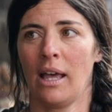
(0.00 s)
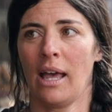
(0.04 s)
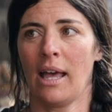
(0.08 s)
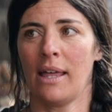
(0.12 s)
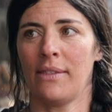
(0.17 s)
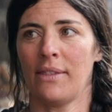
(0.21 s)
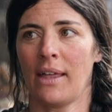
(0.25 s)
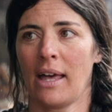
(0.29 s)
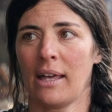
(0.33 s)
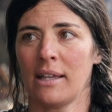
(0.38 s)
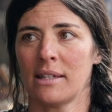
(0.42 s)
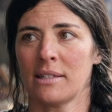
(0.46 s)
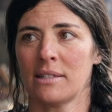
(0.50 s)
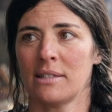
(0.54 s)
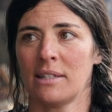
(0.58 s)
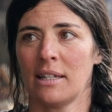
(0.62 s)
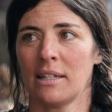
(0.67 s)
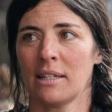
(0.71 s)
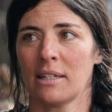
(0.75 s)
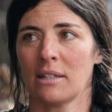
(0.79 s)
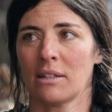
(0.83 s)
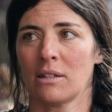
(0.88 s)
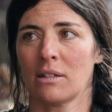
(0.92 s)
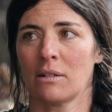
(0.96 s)
And that has
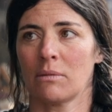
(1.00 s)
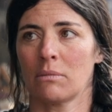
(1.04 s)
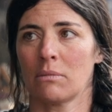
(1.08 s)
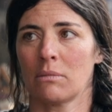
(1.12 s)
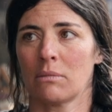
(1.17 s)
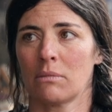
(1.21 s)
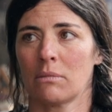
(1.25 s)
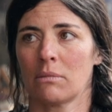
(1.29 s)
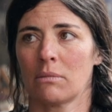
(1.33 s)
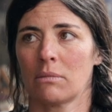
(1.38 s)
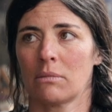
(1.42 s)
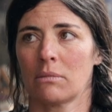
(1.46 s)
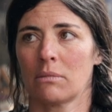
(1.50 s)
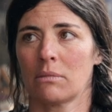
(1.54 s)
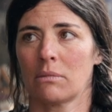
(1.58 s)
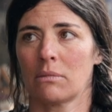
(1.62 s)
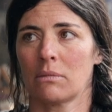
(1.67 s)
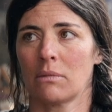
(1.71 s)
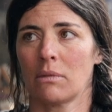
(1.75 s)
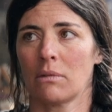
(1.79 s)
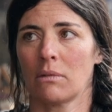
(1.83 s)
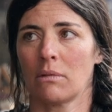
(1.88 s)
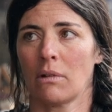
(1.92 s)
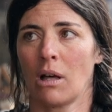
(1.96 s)
taken
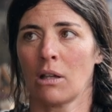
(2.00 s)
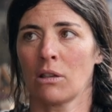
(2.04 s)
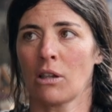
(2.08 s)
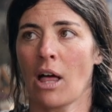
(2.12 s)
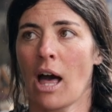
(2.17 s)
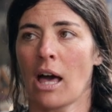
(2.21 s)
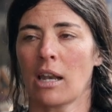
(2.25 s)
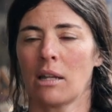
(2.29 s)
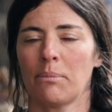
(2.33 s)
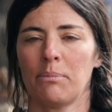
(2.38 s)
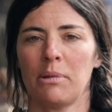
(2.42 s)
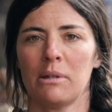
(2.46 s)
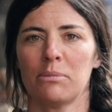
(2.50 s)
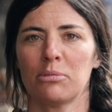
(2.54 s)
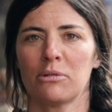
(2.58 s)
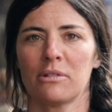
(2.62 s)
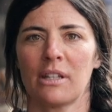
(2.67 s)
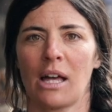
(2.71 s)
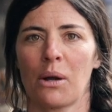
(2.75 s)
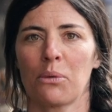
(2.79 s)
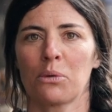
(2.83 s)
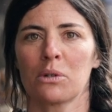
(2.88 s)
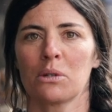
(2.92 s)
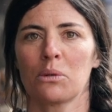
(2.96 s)
a lot of people
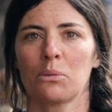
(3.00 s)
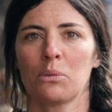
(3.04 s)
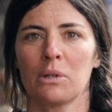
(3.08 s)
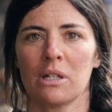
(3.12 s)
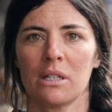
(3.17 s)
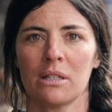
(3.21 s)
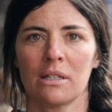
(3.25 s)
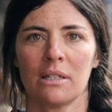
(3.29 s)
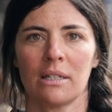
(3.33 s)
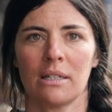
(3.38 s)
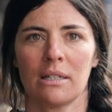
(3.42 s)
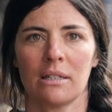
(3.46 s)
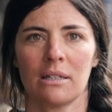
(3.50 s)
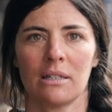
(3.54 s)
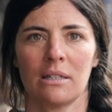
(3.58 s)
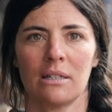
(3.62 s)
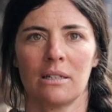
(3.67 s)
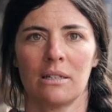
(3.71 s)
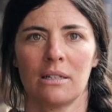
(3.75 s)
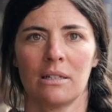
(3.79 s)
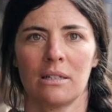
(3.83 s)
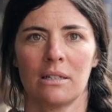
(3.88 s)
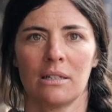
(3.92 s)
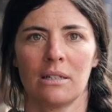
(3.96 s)
that were willing
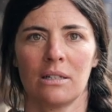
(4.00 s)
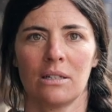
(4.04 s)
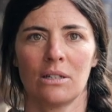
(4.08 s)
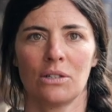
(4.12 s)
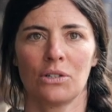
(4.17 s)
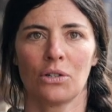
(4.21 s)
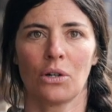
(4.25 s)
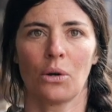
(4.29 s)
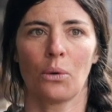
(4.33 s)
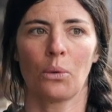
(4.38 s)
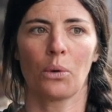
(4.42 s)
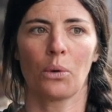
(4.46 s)
to